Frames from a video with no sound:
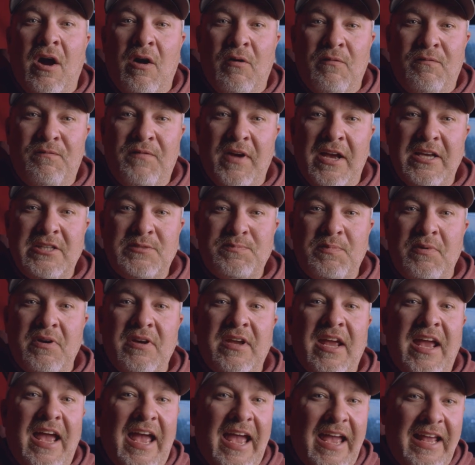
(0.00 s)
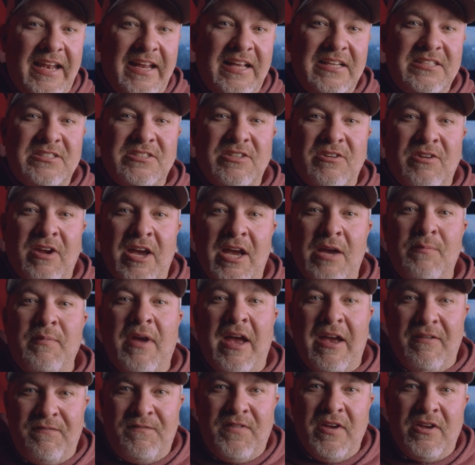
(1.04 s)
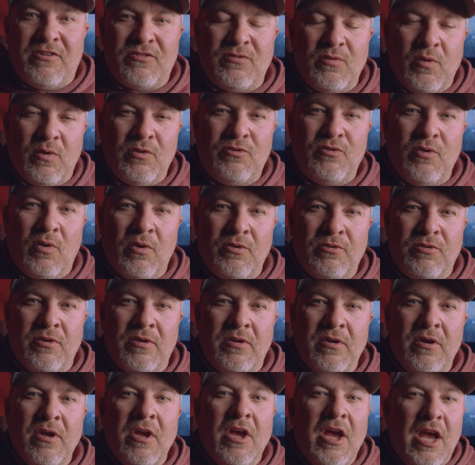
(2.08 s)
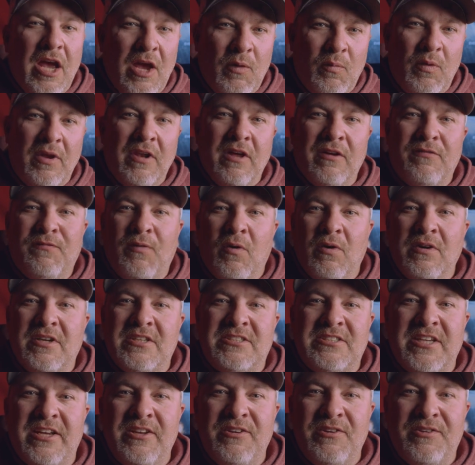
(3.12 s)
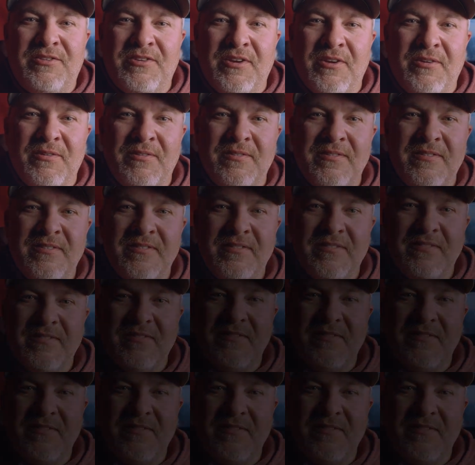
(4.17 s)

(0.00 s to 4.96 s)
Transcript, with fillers: on Facebook and Instagram at Fish North Georgia. And we look forward to seeing you soon.